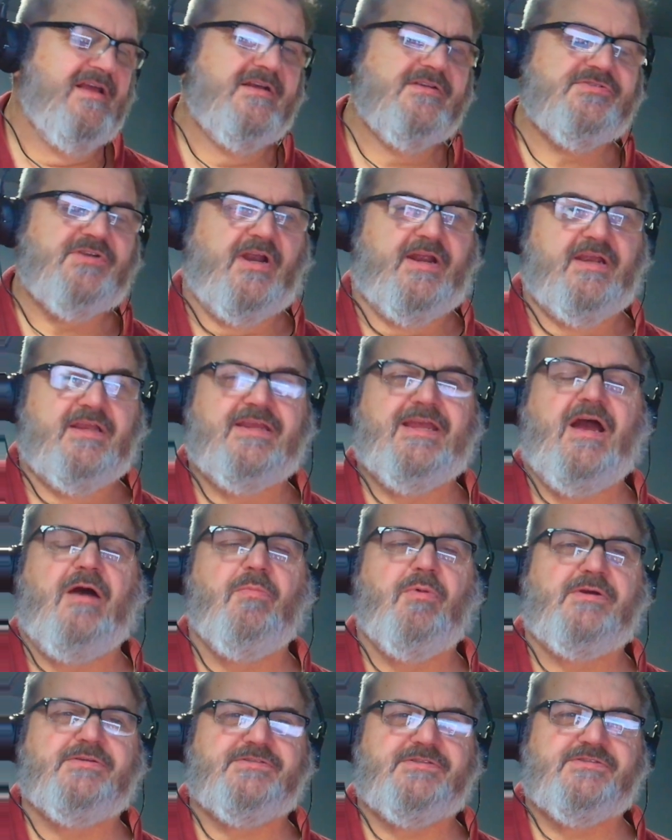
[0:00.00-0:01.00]
Sorry,
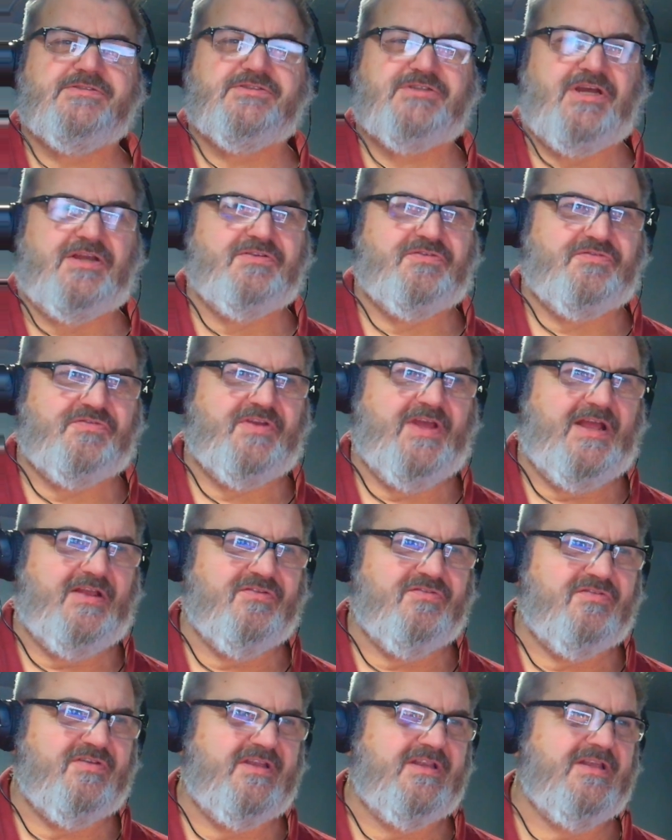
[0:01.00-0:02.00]
Cowboys and
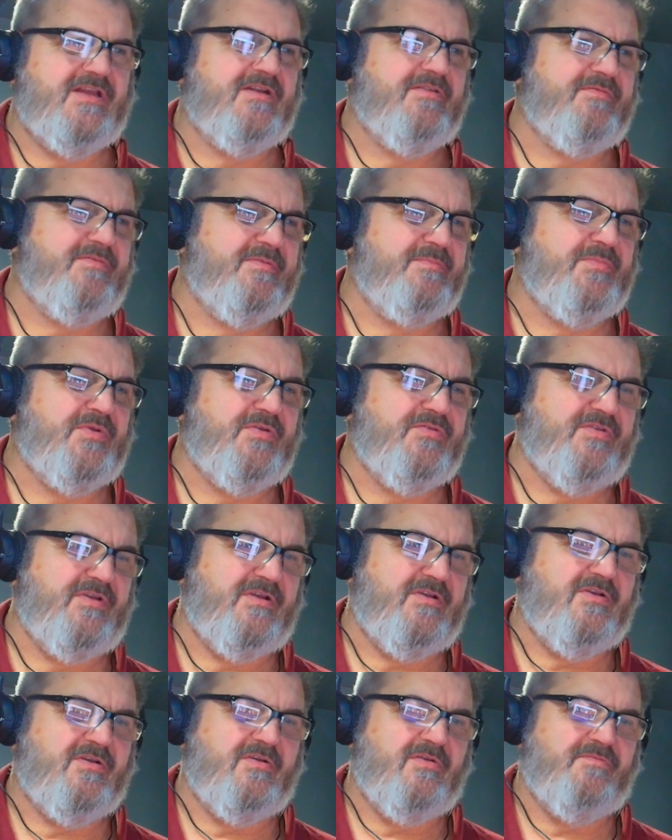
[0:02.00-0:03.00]
Sunsets. He did a music
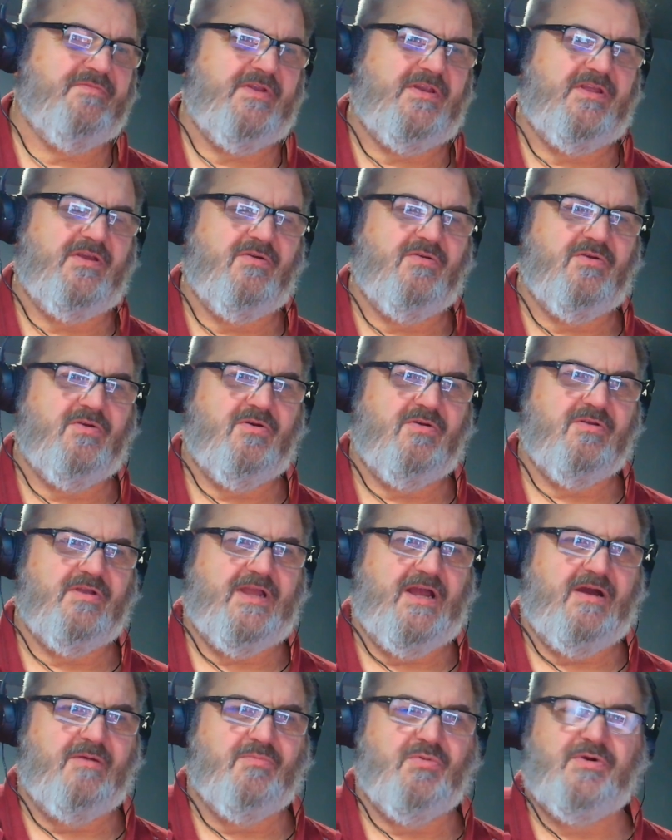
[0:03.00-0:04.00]
video called
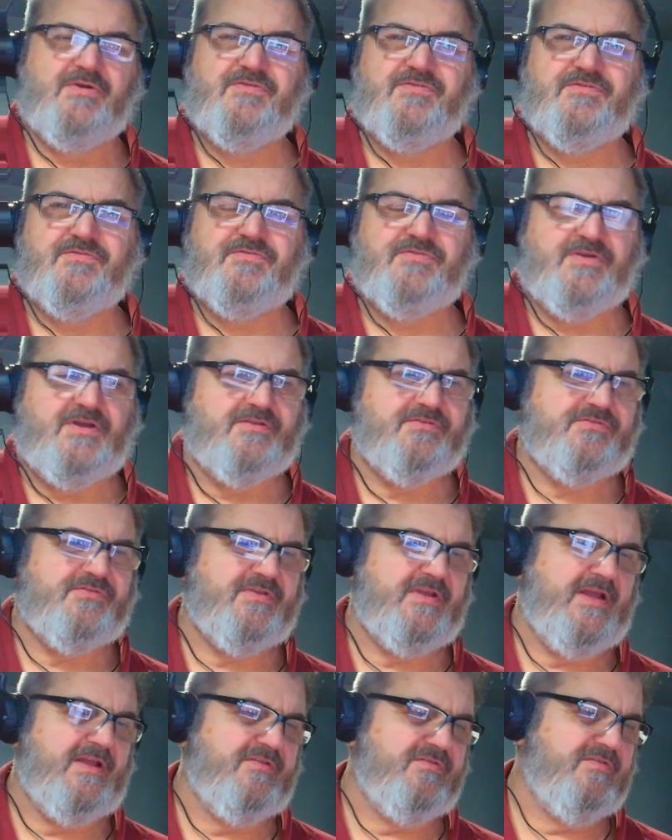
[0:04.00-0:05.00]
Cowboys and
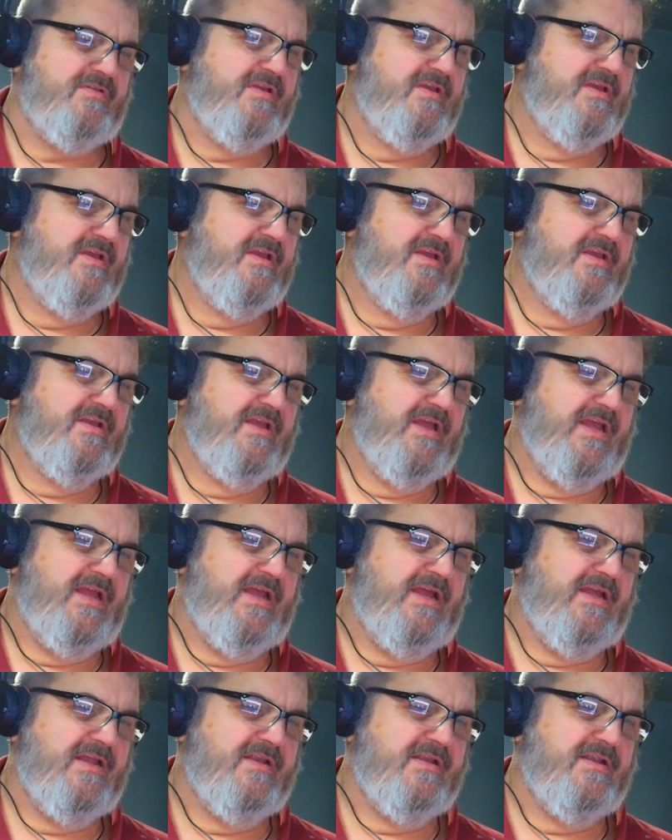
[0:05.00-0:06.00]
Sunsets.
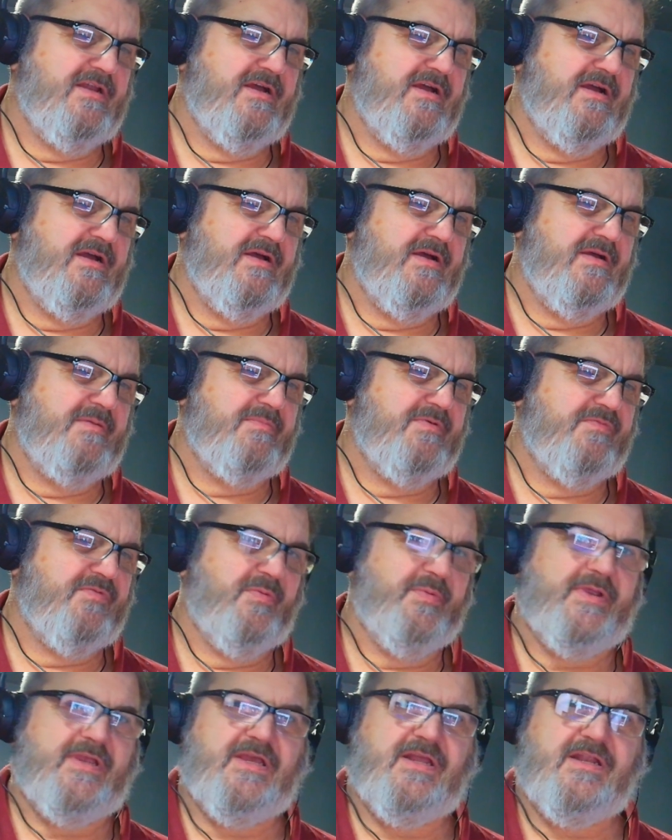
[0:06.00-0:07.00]
And uh, before
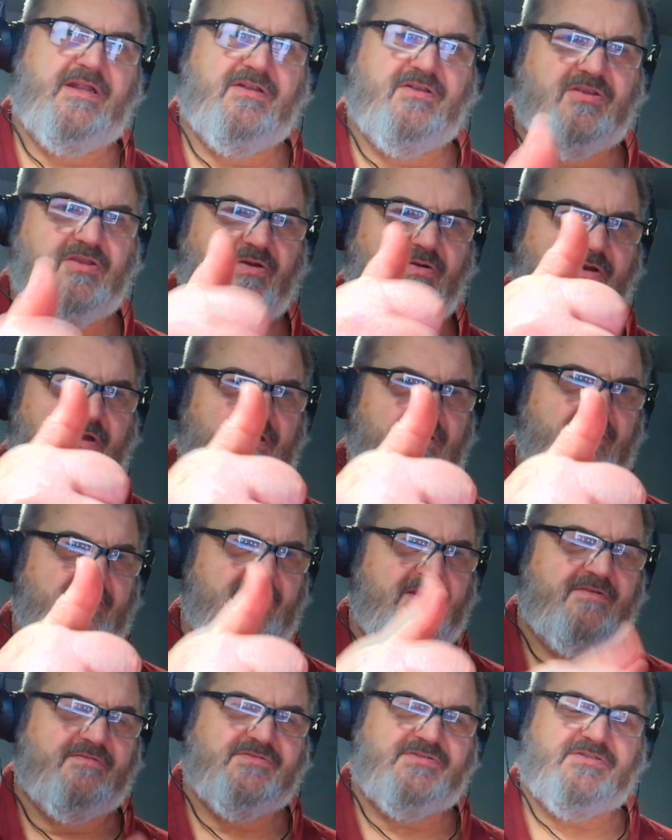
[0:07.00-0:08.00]
we get into it,
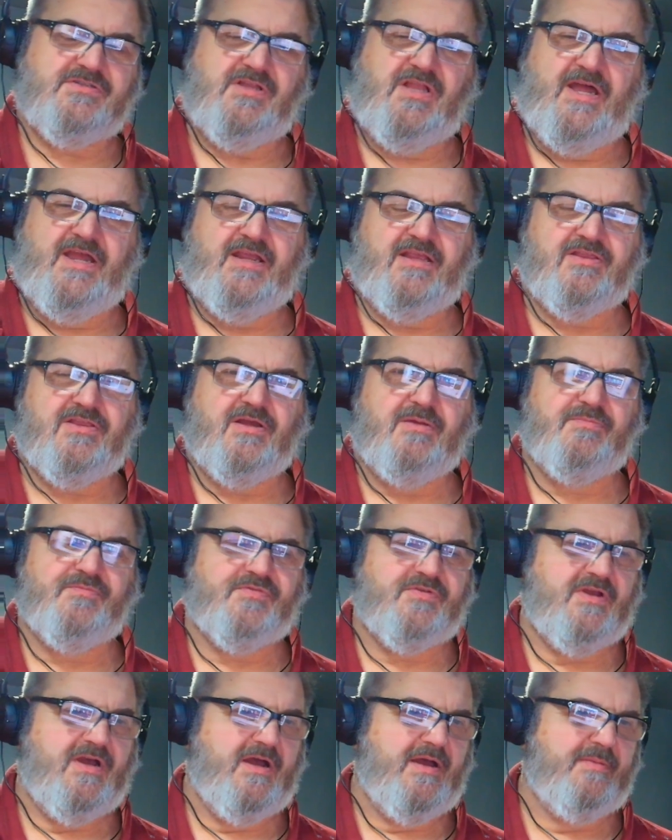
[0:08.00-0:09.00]
give us a like, thumbs
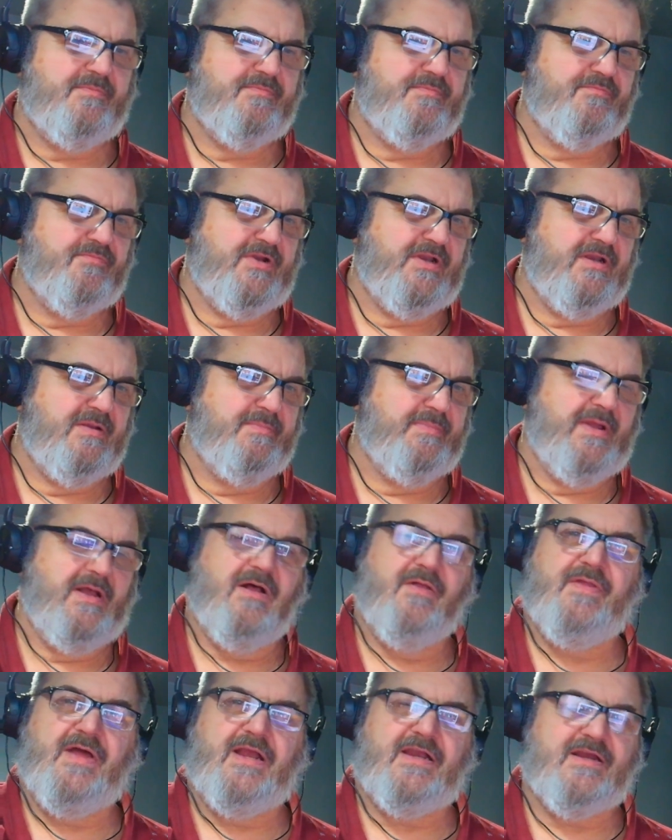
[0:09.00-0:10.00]
up, ring the
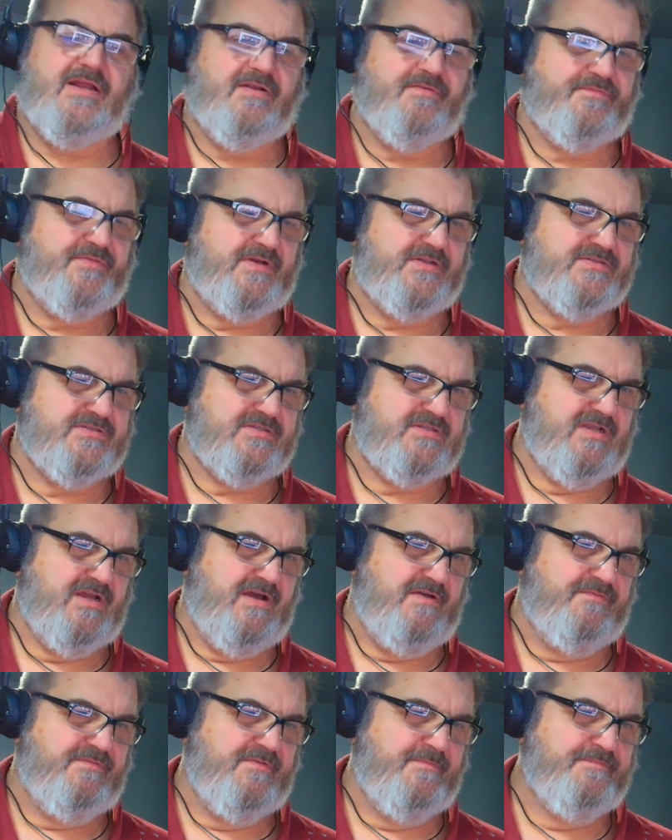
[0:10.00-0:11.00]
bell, that kind of fun
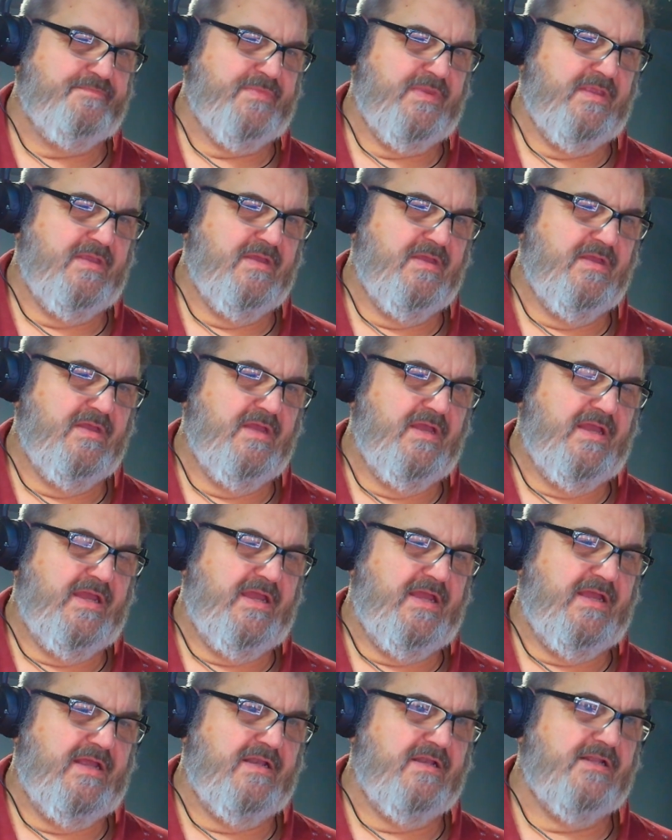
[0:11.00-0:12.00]
stuff.
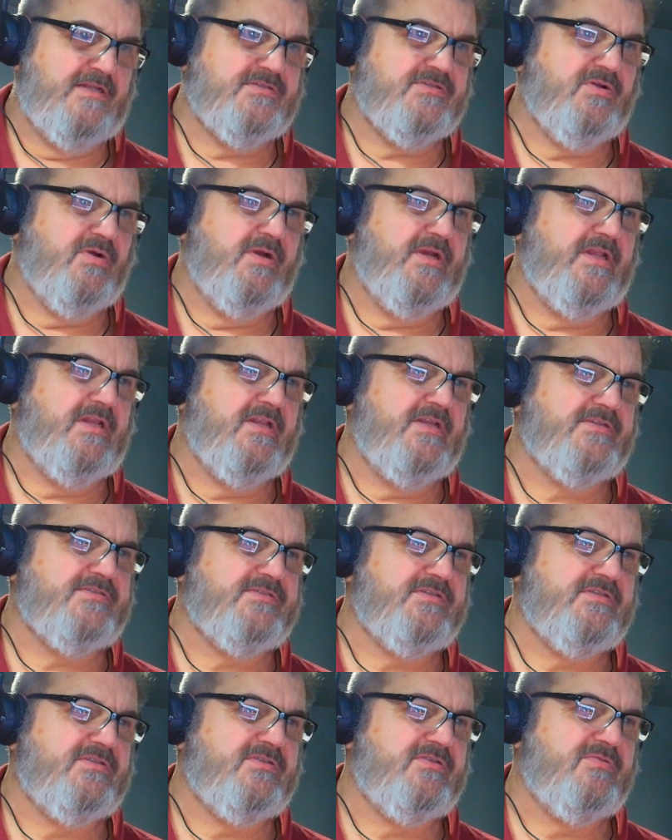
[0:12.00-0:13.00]
And let's go ahead and
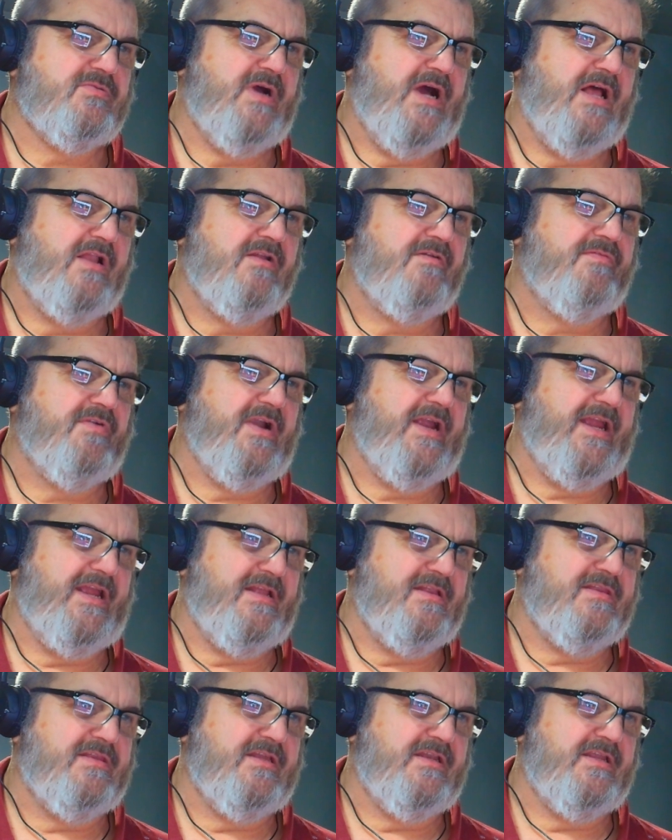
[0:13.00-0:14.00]
listen to Oliver
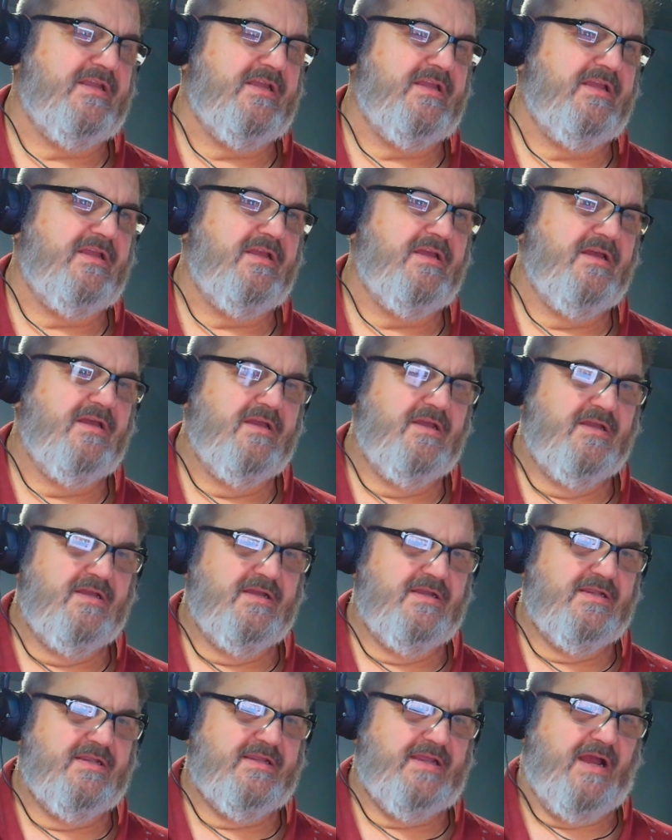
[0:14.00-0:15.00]
Anthony,
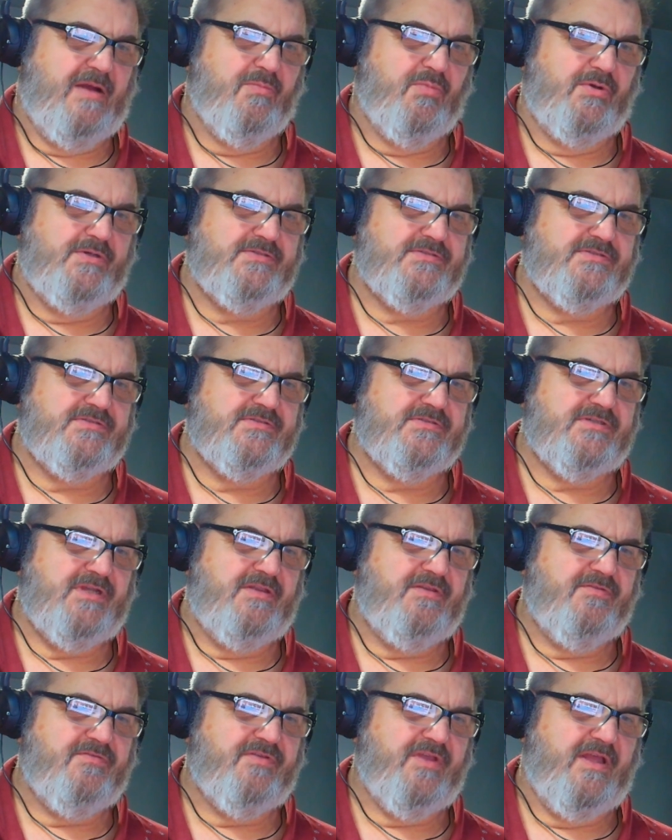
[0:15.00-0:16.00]
Cowboys and
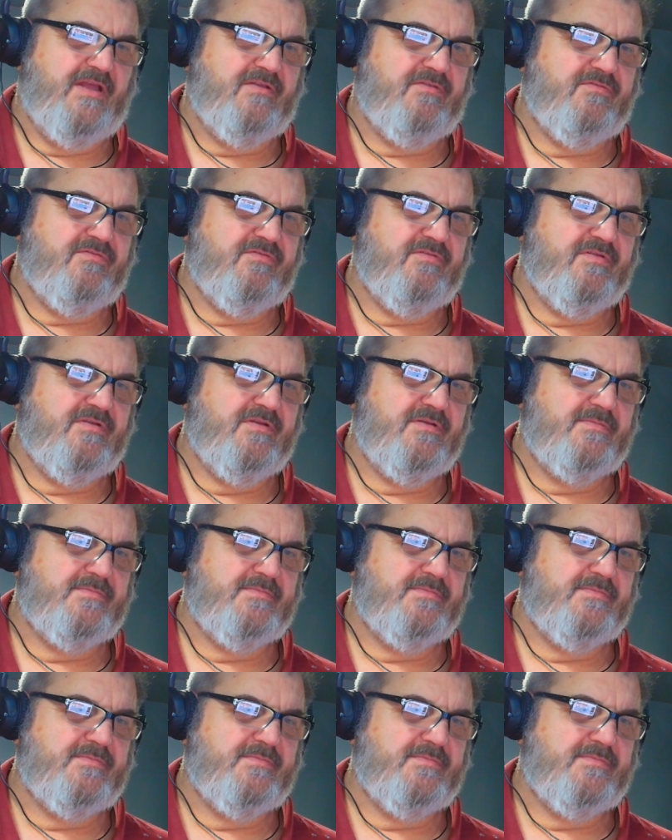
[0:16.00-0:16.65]
Sunsets.